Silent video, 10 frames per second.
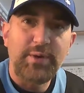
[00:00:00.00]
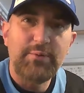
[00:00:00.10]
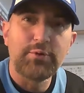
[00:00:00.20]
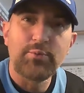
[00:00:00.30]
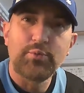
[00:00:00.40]
we
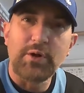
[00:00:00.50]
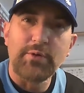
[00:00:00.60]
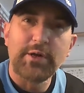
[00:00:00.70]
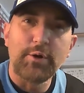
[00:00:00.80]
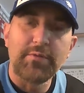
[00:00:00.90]
were
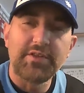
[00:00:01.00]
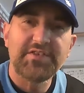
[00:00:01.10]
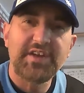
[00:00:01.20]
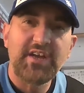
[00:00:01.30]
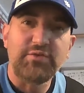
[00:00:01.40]
going over the
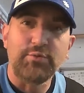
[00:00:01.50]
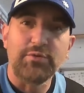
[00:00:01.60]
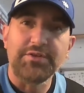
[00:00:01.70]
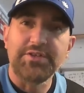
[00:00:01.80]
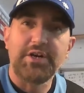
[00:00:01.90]

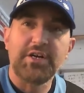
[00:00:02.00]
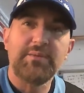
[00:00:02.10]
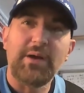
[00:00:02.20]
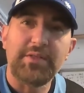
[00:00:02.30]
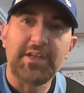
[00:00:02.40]
schedule to talk
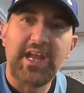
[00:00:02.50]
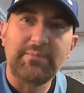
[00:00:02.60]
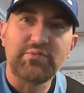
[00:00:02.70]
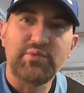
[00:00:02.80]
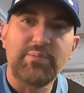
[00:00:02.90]
about the
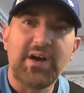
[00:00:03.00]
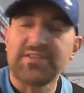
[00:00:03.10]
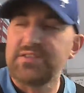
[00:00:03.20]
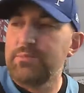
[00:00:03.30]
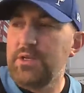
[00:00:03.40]
games we
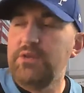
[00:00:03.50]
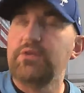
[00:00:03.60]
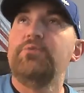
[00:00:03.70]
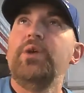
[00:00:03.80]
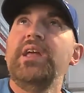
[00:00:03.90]
possibly
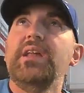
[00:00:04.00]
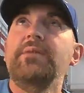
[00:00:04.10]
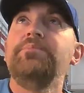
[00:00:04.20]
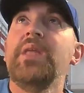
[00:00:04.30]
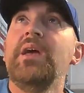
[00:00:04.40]
could win.
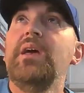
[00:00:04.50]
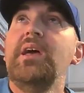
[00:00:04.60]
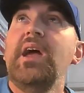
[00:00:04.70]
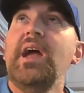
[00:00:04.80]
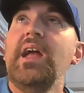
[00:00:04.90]

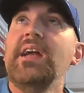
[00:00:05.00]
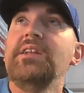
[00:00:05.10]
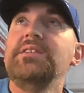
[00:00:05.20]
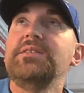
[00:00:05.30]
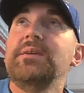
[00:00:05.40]
And